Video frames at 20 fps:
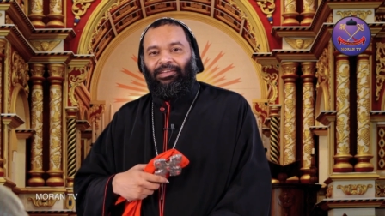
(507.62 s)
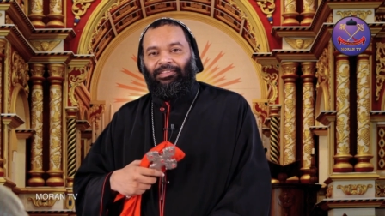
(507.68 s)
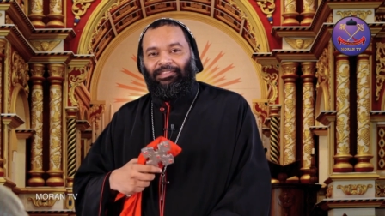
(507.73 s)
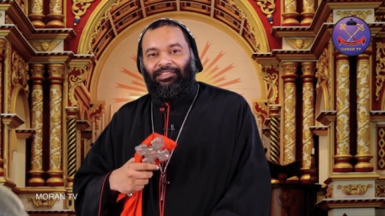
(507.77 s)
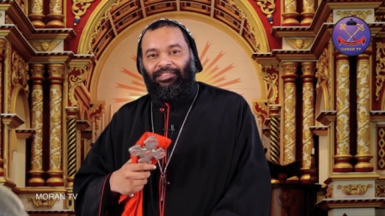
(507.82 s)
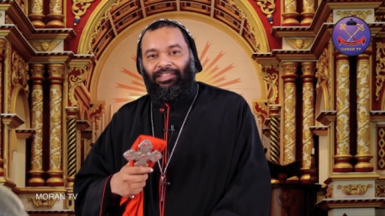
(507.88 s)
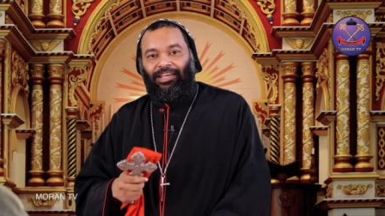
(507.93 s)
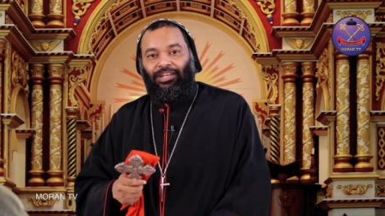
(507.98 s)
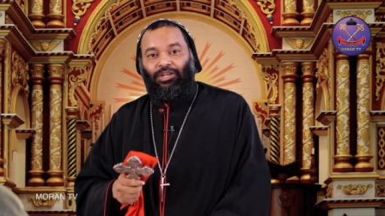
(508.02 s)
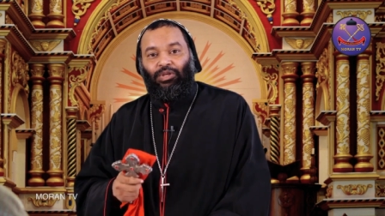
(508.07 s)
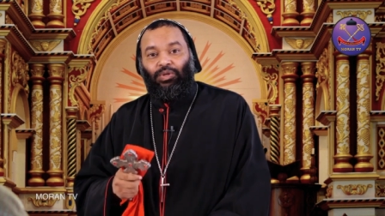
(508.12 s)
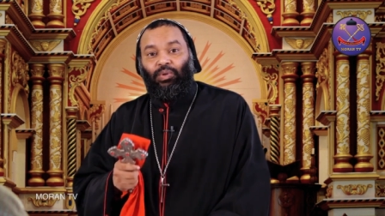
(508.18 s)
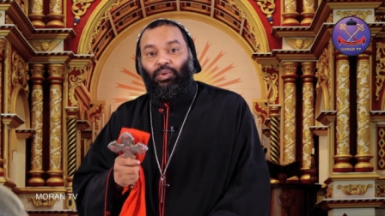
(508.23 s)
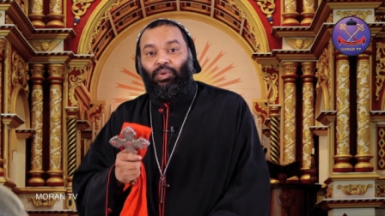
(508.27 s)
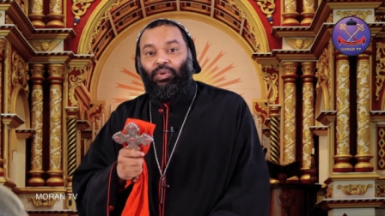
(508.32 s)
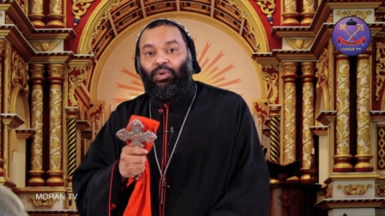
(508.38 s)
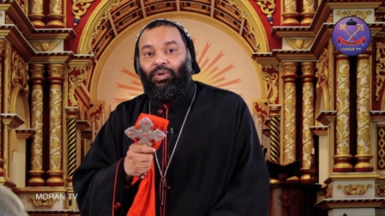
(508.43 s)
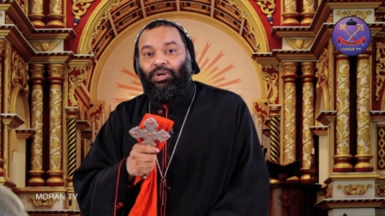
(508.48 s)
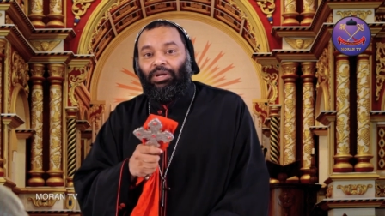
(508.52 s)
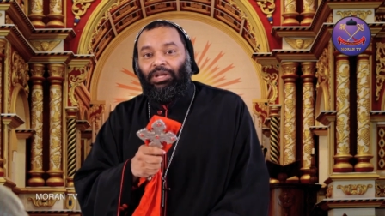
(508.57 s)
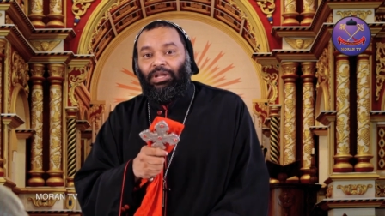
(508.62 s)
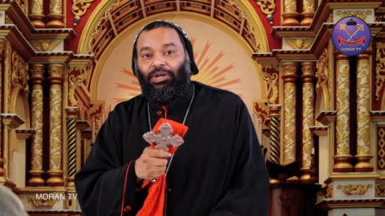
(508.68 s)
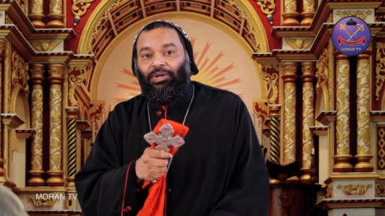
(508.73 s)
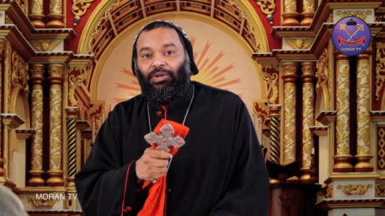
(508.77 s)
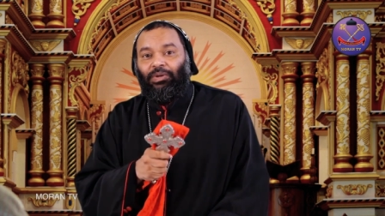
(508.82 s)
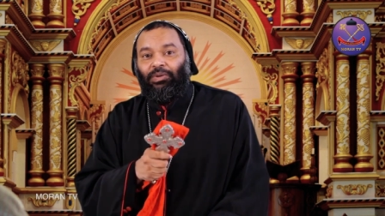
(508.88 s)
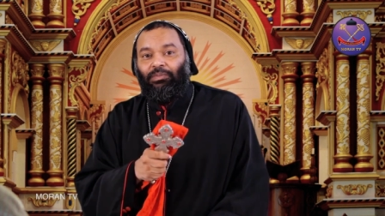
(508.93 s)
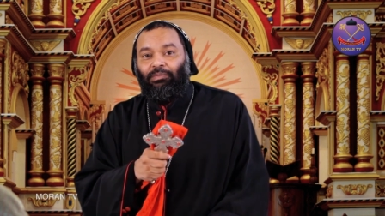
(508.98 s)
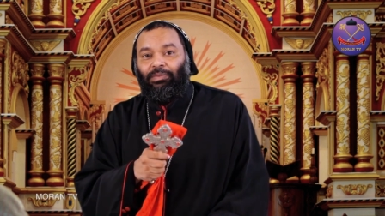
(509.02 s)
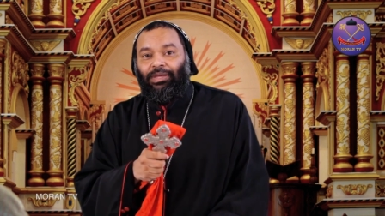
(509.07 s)
that you don't
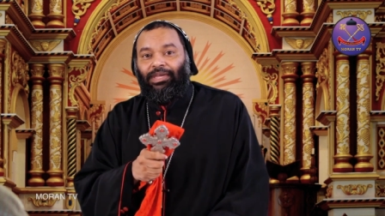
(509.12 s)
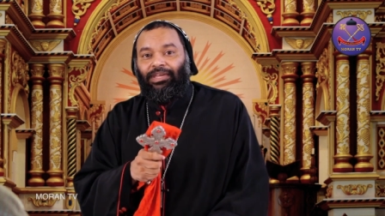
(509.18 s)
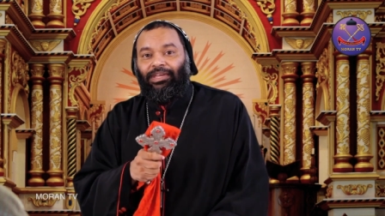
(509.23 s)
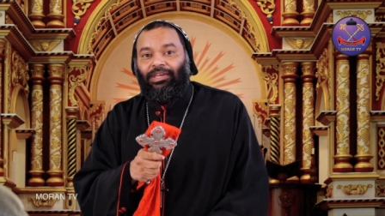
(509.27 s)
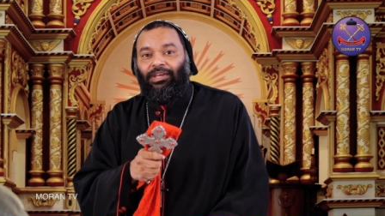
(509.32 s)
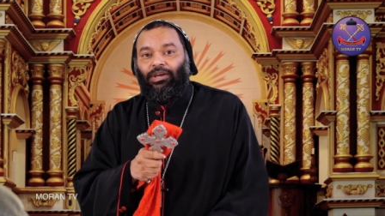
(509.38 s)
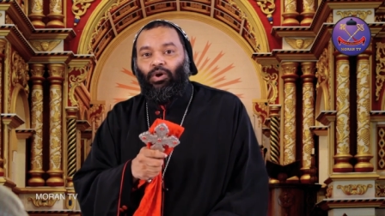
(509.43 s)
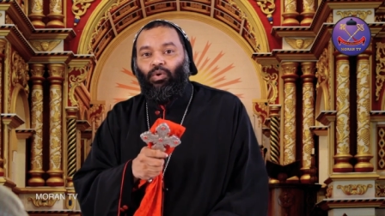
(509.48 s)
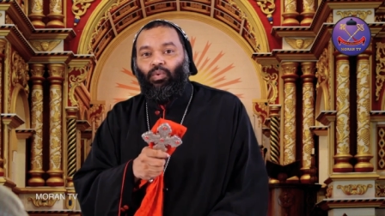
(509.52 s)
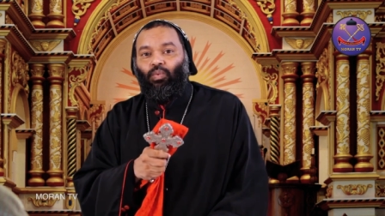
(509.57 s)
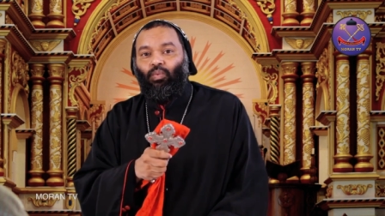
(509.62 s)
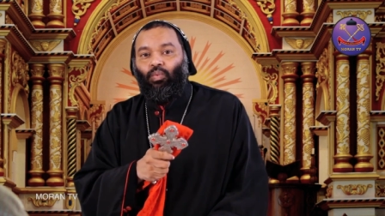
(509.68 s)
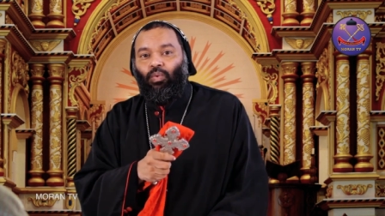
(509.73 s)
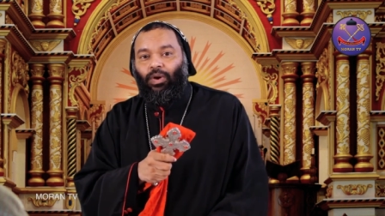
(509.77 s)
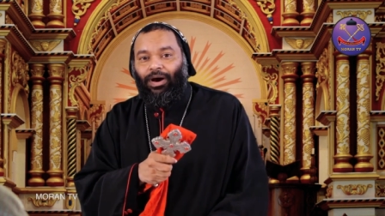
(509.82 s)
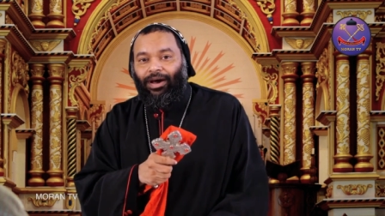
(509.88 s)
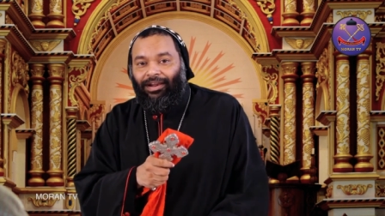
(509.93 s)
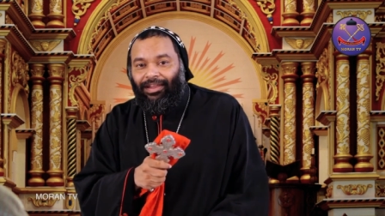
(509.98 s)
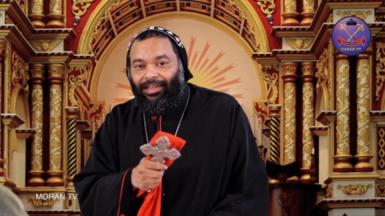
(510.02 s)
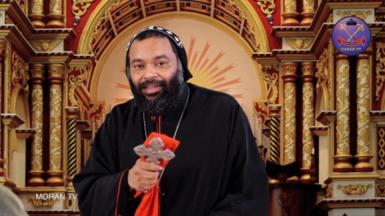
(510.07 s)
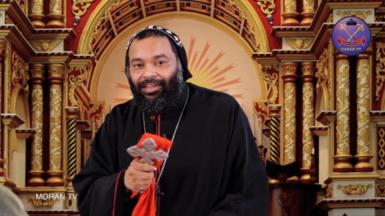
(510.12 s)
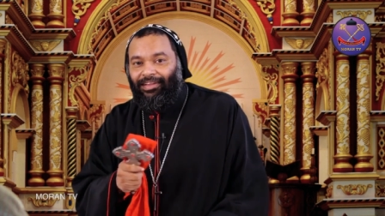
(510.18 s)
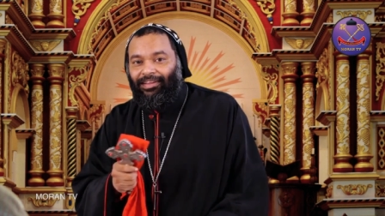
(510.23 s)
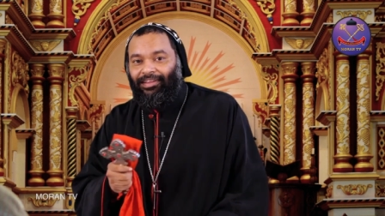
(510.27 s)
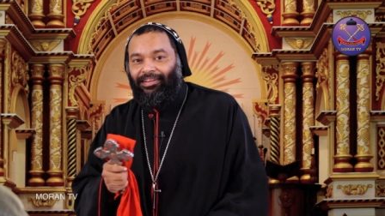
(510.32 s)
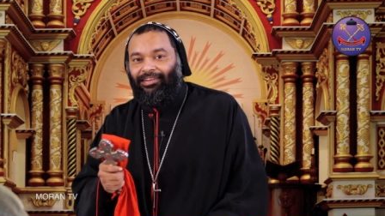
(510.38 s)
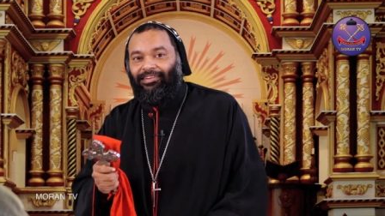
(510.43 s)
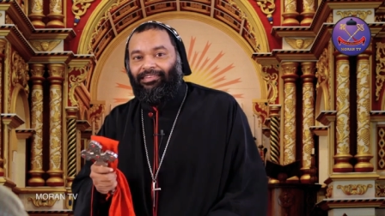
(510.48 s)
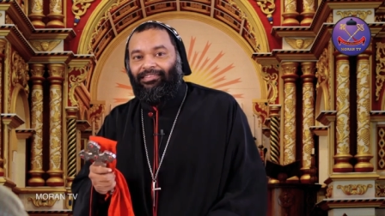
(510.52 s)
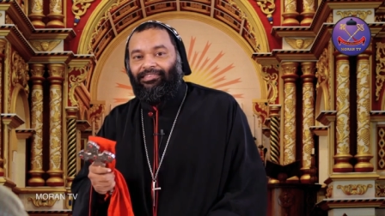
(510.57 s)
need to be
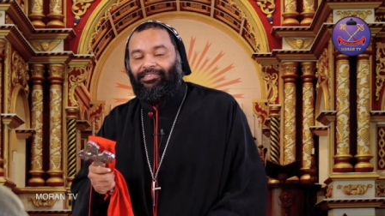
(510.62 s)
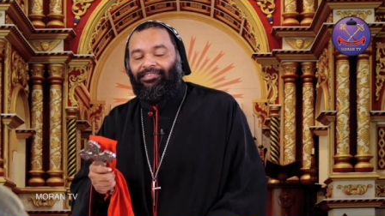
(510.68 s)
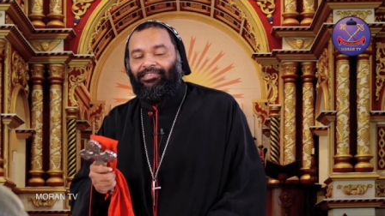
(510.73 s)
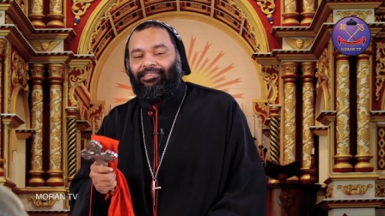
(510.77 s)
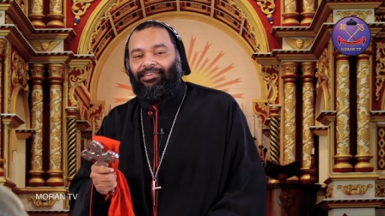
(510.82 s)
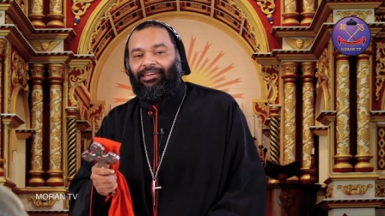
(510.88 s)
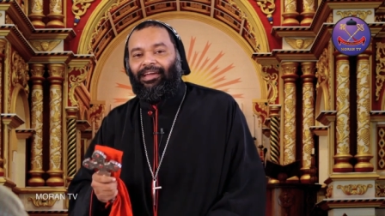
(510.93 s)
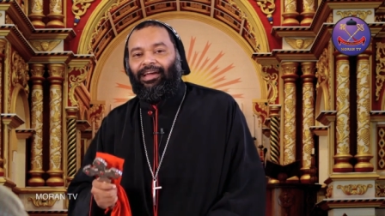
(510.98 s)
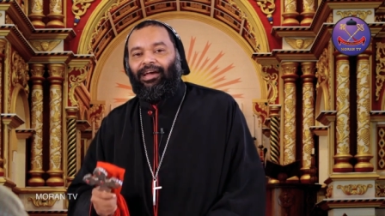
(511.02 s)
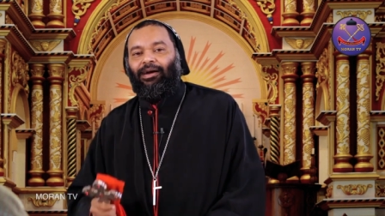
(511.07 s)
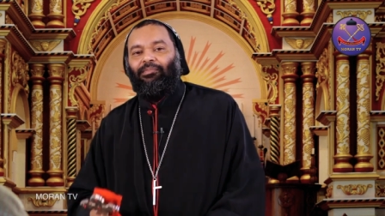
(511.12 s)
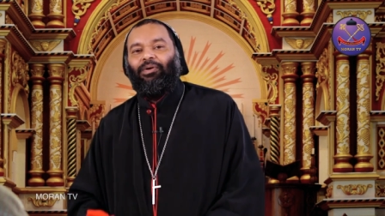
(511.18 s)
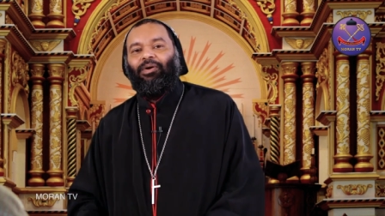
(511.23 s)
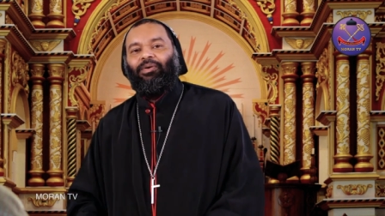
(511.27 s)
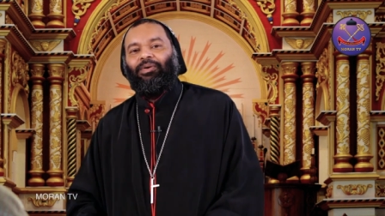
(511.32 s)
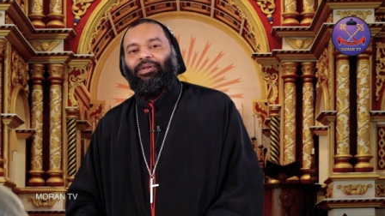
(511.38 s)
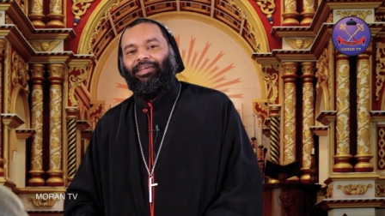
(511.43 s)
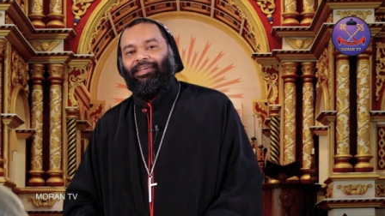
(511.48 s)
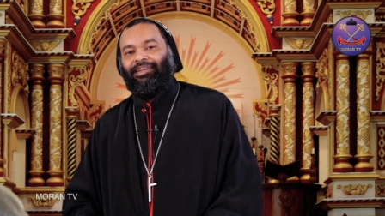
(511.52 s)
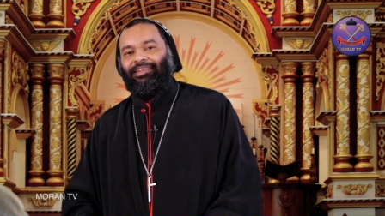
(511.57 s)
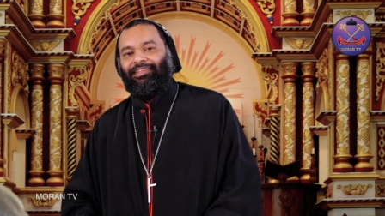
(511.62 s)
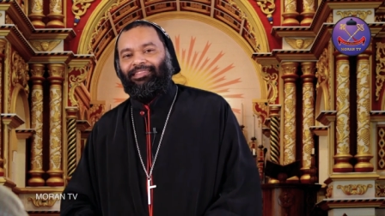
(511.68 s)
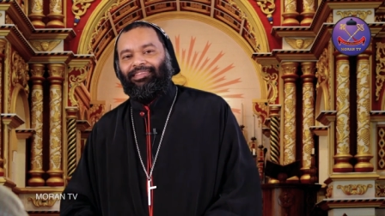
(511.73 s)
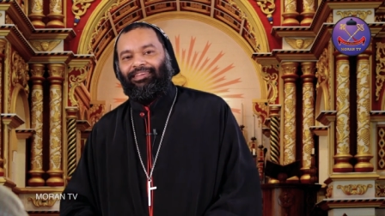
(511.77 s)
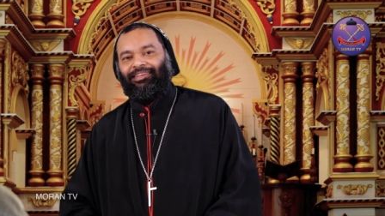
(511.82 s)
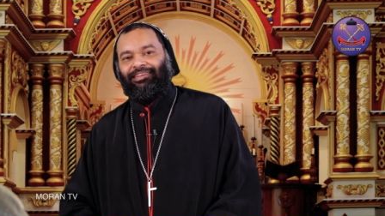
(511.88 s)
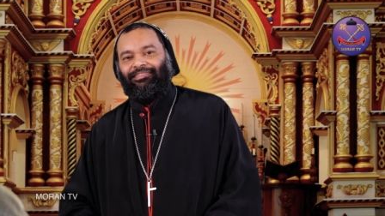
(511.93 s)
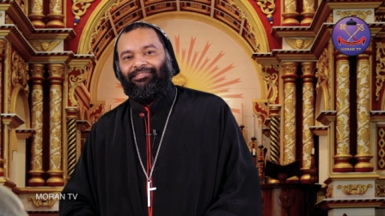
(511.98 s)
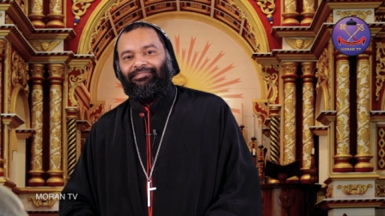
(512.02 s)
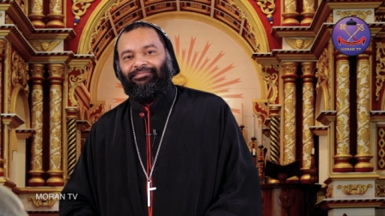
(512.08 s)
worried about
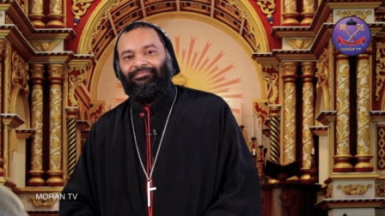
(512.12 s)
anything.